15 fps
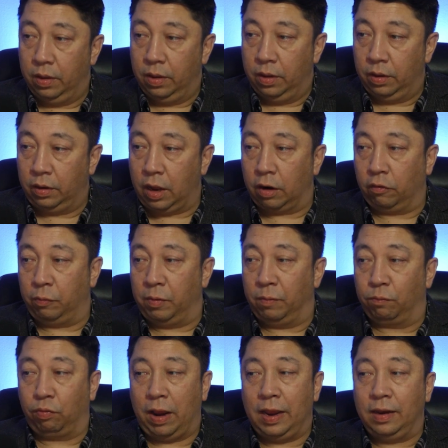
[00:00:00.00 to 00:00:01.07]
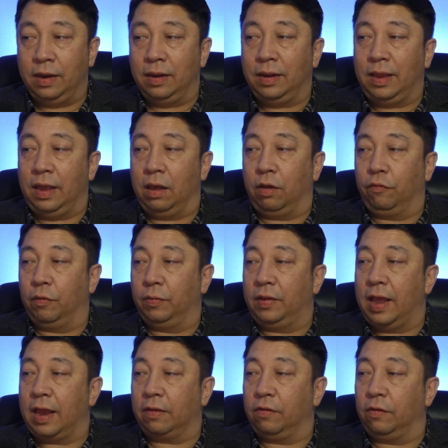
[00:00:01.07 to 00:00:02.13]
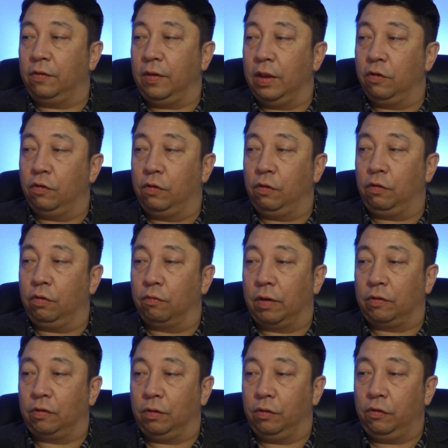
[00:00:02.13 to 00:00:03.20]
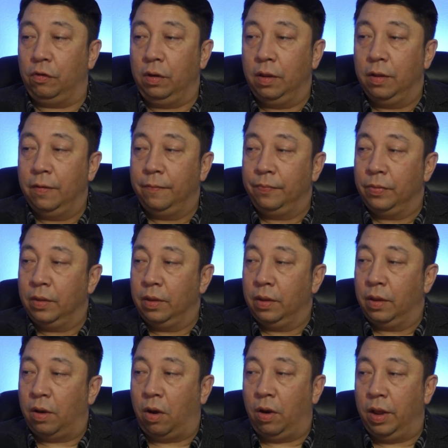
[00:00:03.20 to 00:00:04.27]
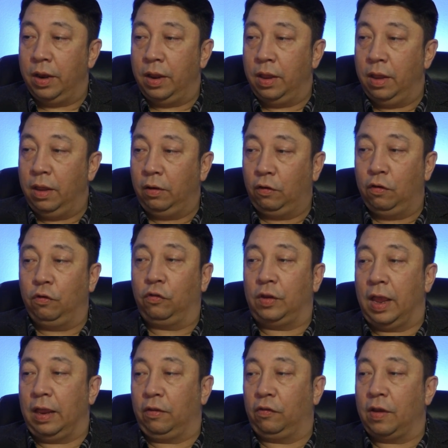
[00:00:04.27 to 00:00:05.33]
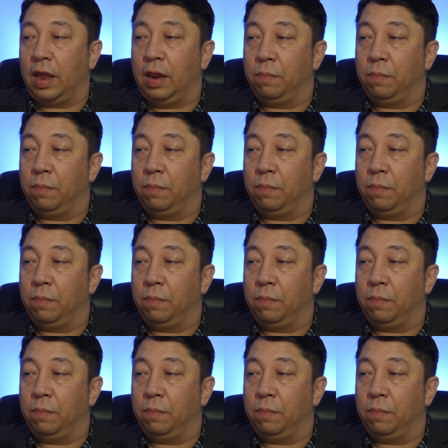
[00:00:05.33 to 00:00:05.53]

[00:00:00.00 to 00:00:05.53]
Congressman Brandon Gill from Texas introduced the resolution on Tuesday, citing